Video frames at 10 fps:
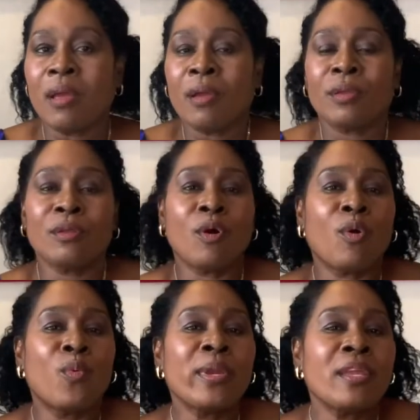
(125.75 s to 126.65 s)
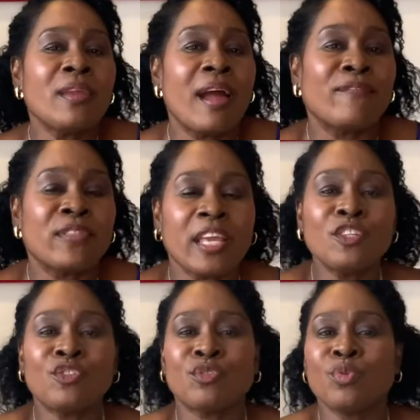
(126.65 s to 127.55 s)
You know, we have
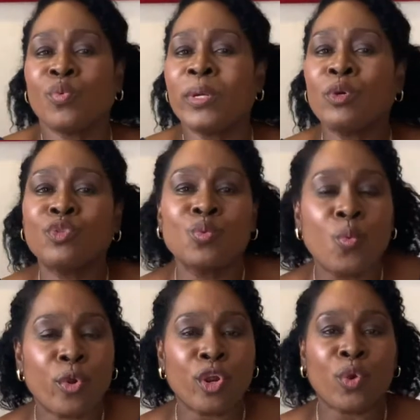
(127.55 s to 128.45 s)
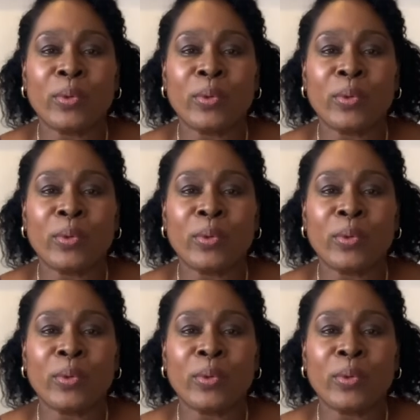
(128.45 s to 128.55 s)
things to do. We go to work.